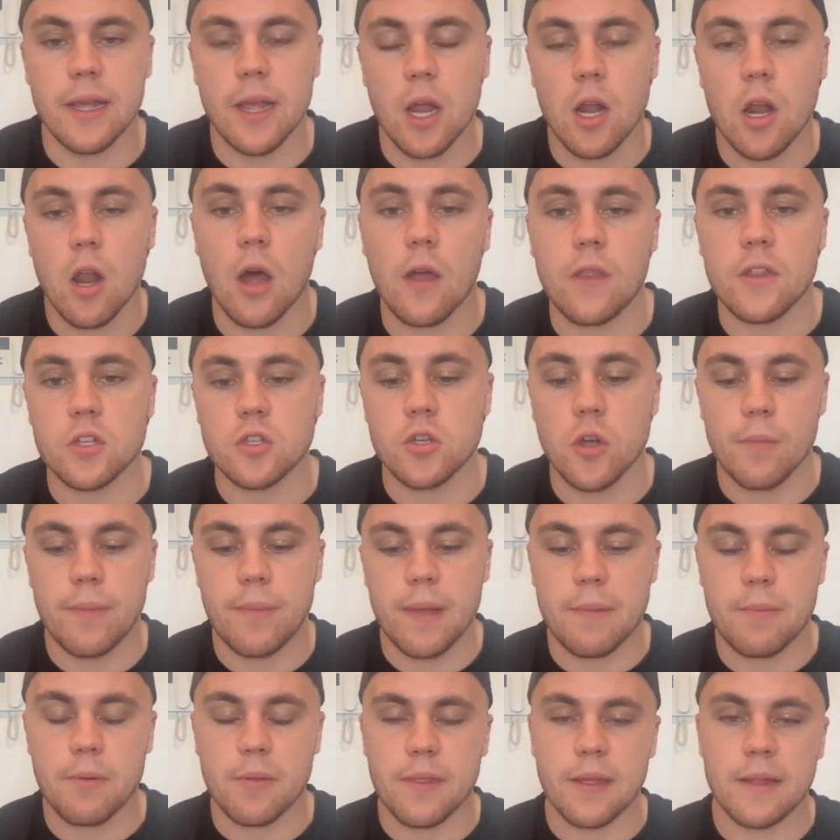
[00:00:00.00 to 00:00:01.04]
A lot of the time
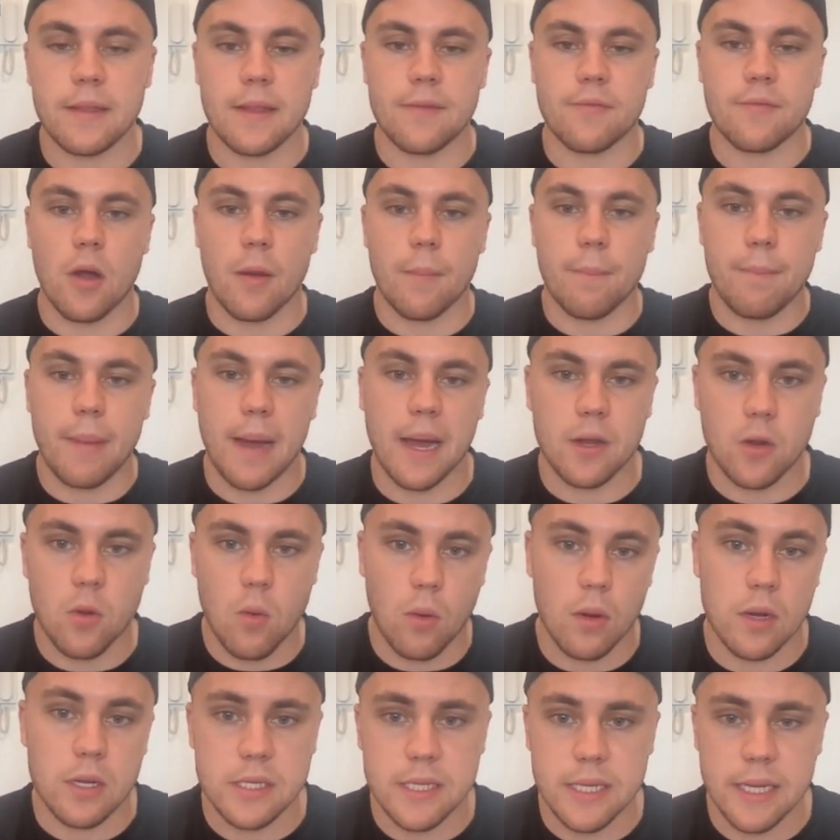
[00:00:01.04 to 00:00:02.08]
people think they've got bad
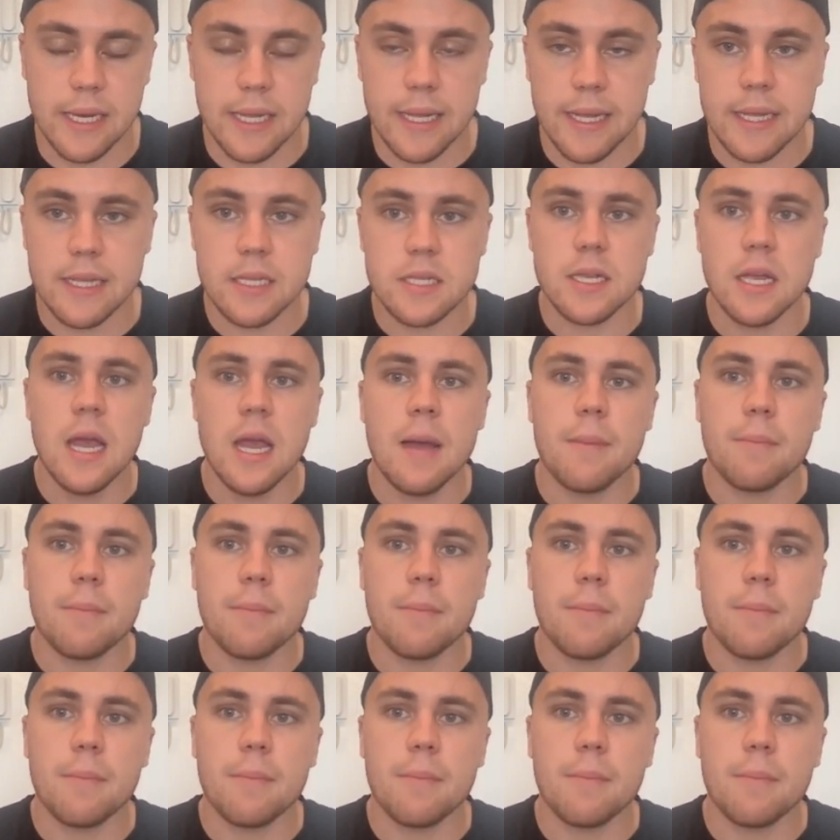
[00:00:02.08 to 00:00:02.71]
quality leads,